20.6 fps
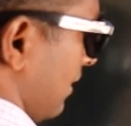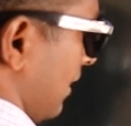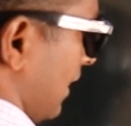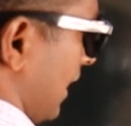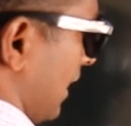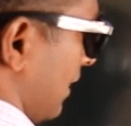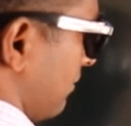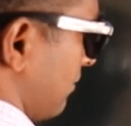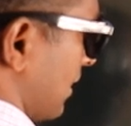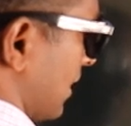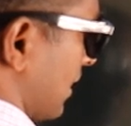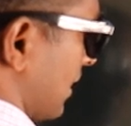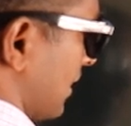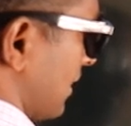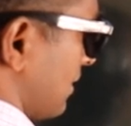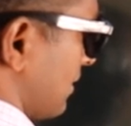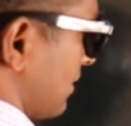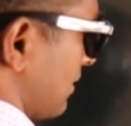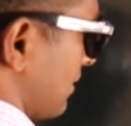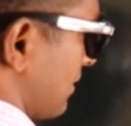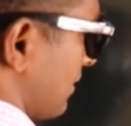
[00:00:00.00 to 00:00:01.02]
After
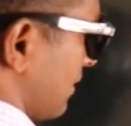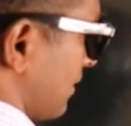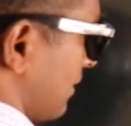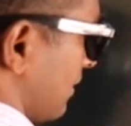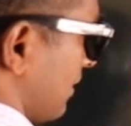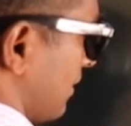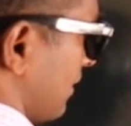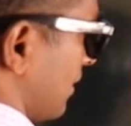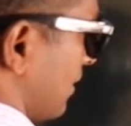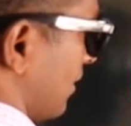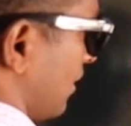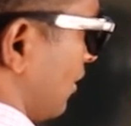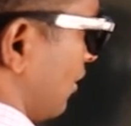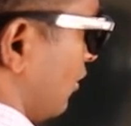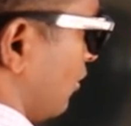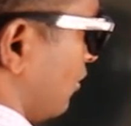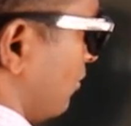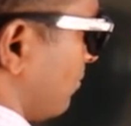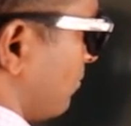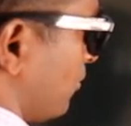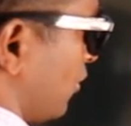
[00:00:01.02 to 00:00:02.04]
this,
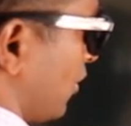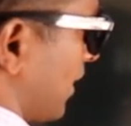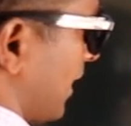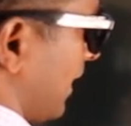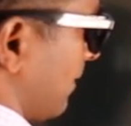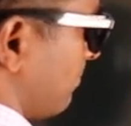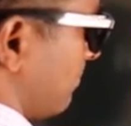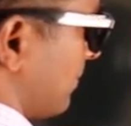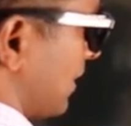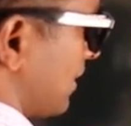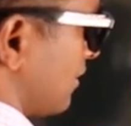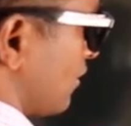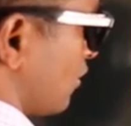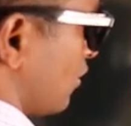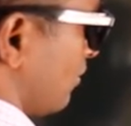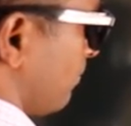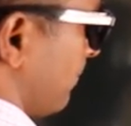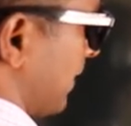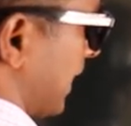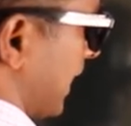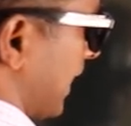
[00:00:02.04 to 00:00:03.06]
no more numbers
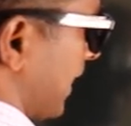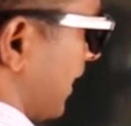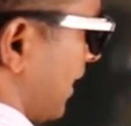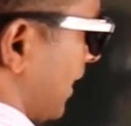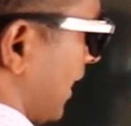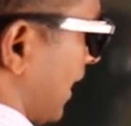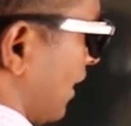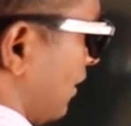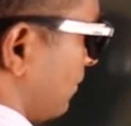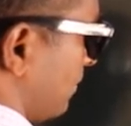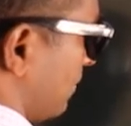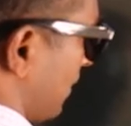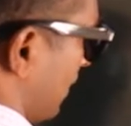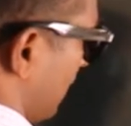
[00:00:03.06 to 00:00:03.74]
to bring it down.